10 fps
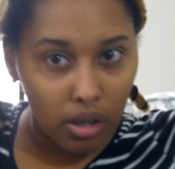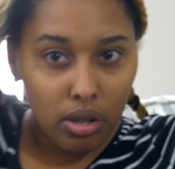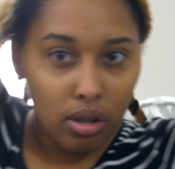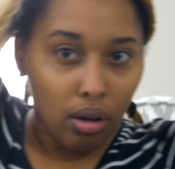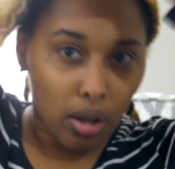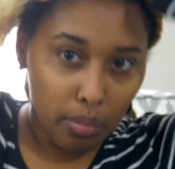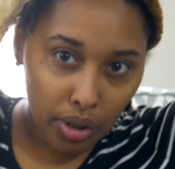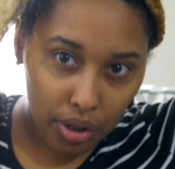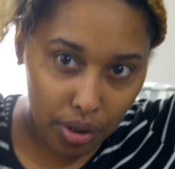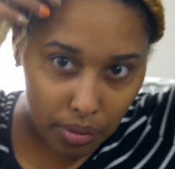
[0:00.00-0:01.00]
So all I'm
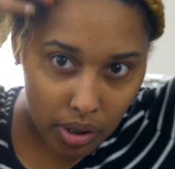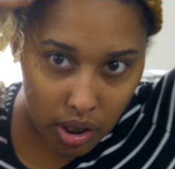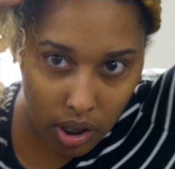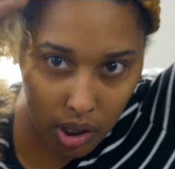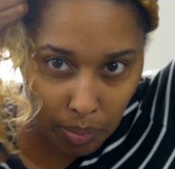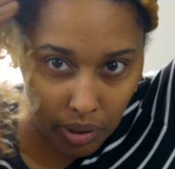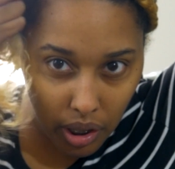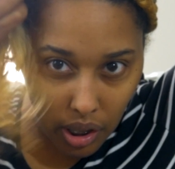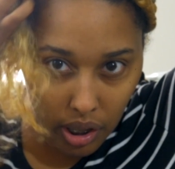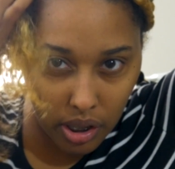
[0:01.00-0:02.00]
gonna do is just
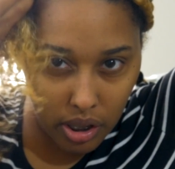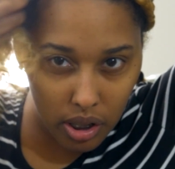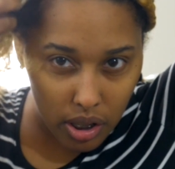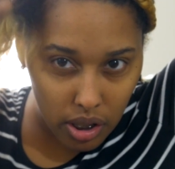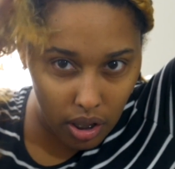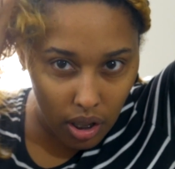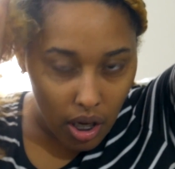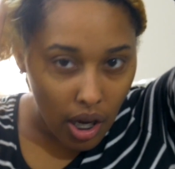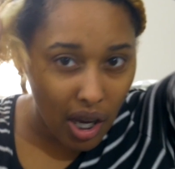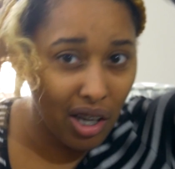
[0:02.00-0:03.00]
split this,
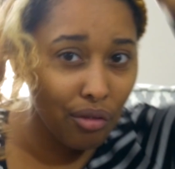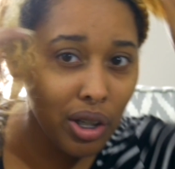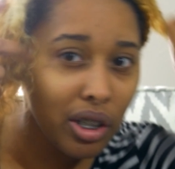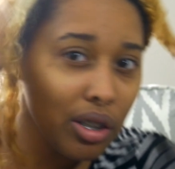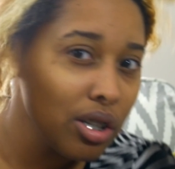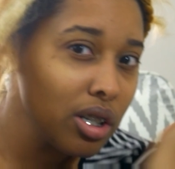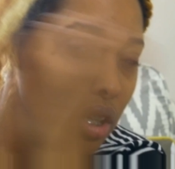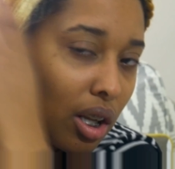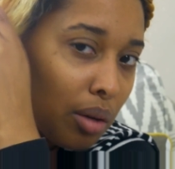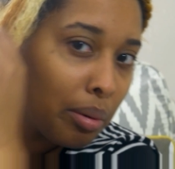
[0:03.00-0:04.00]
and really you're just
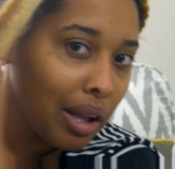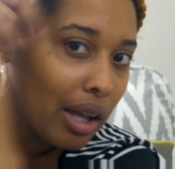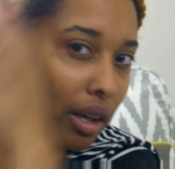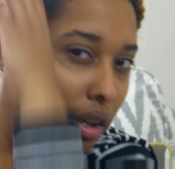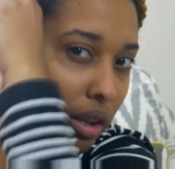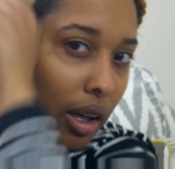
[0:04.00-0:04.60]
gonna plait it.